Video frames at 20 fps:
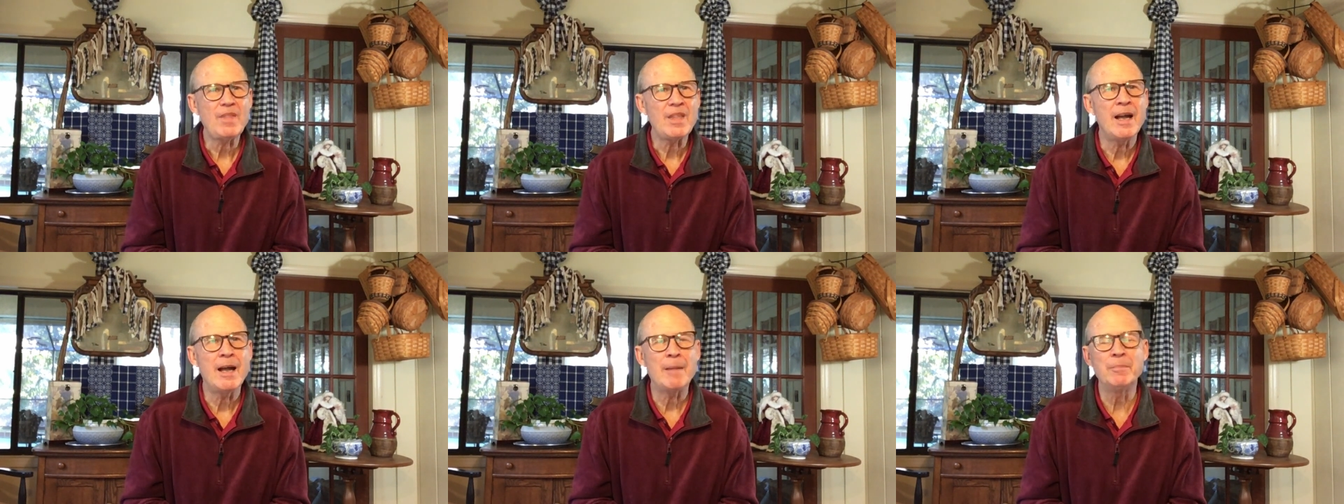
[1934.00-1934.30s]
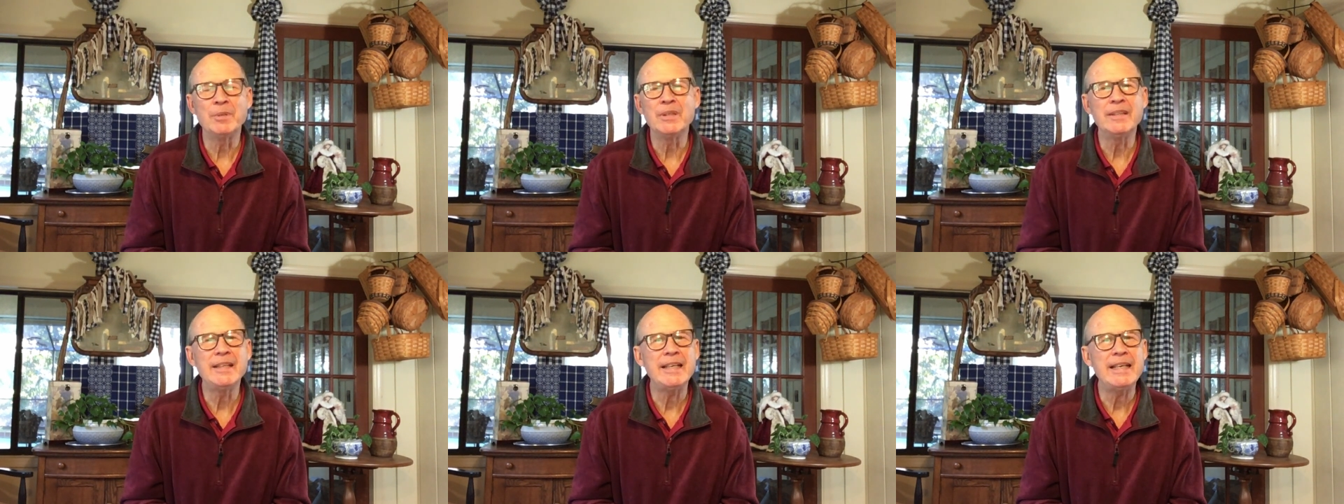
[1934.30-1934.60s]
I
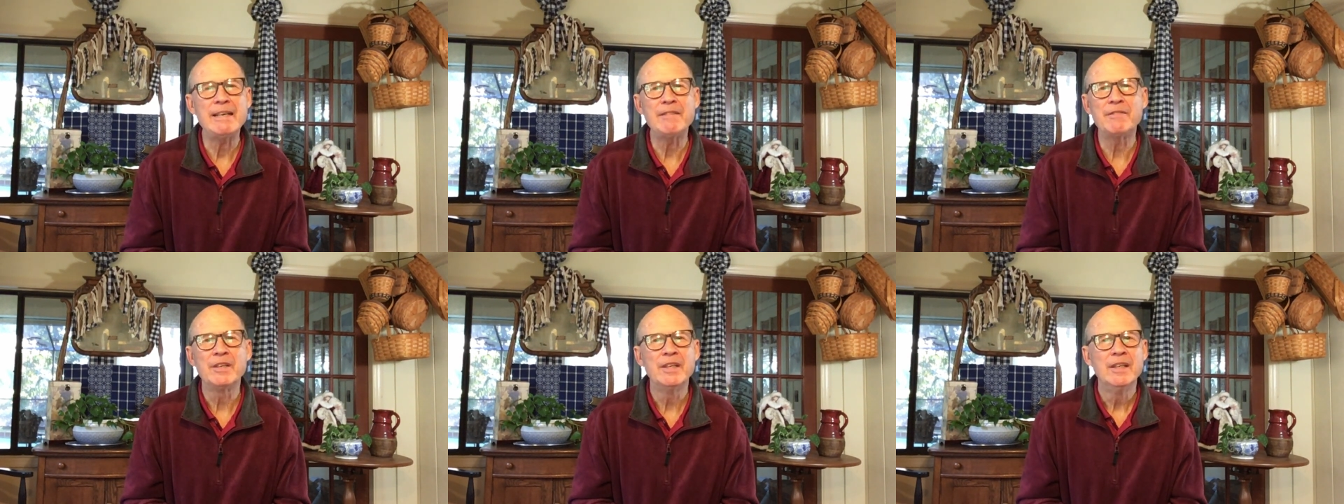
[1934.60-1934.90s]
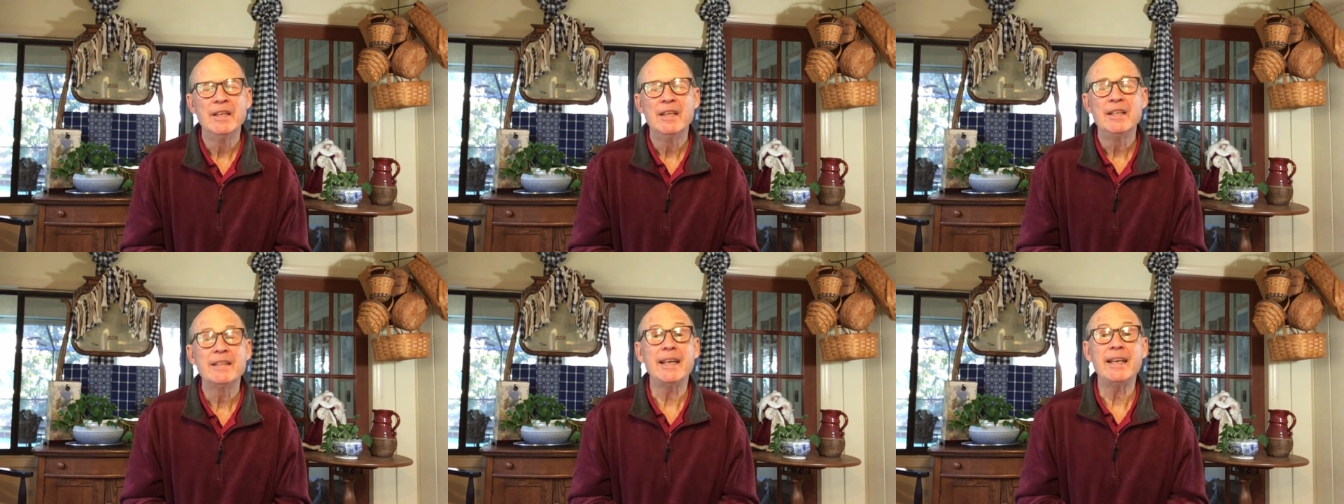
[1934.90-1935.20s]
believe
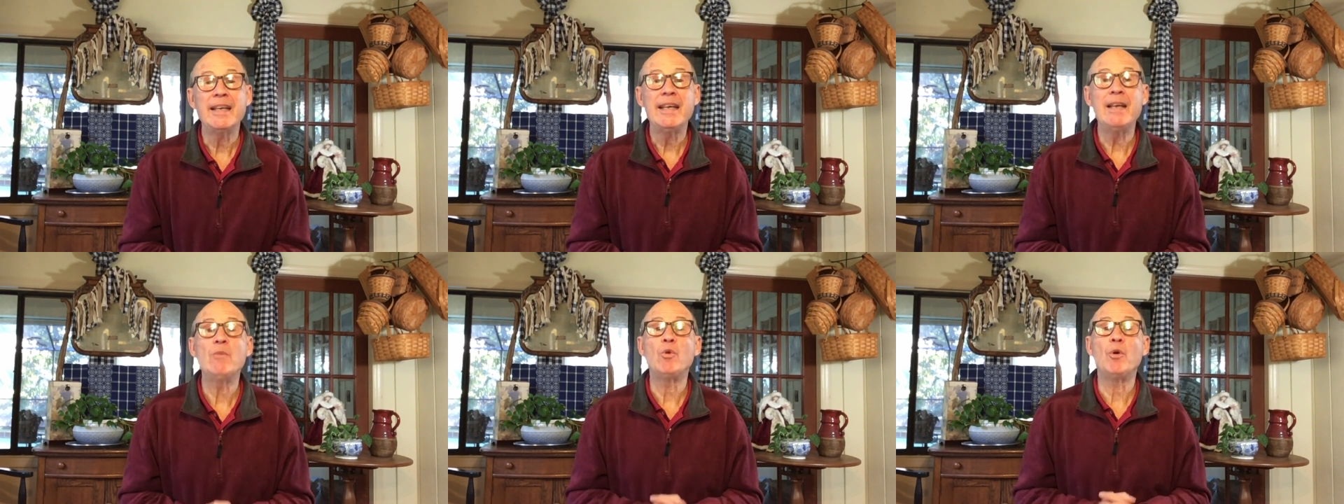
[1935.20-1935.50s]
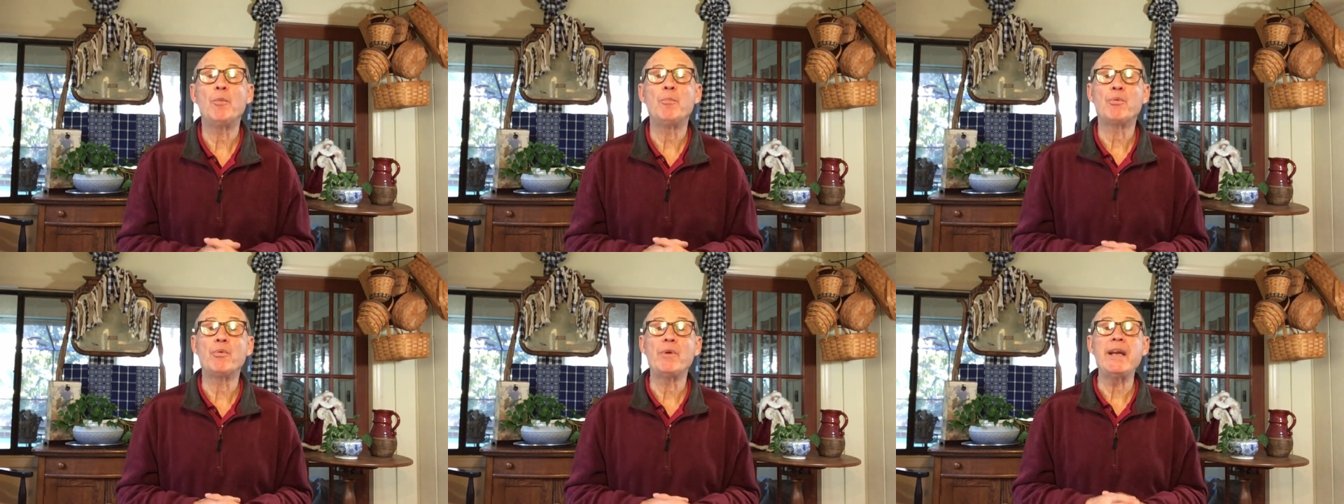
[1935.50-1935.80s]
that He
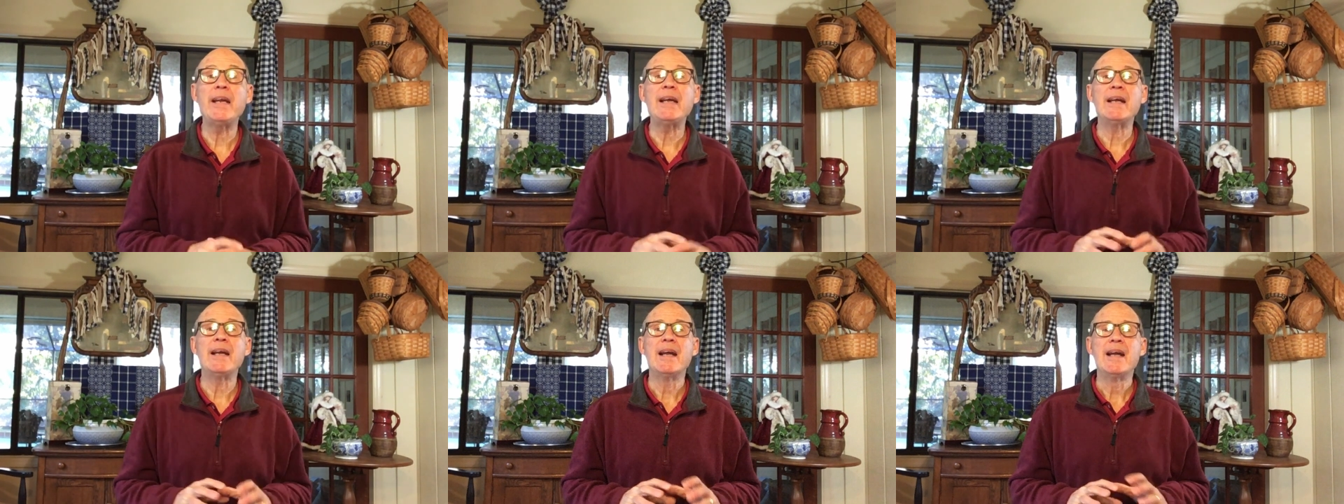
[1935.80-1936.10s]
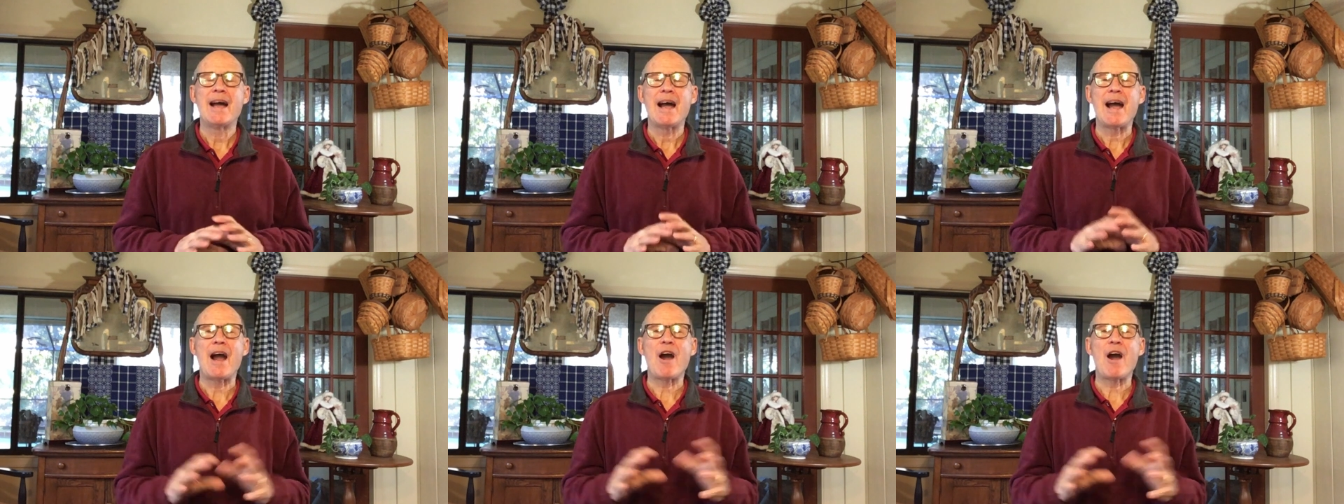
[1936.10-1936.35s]
will bring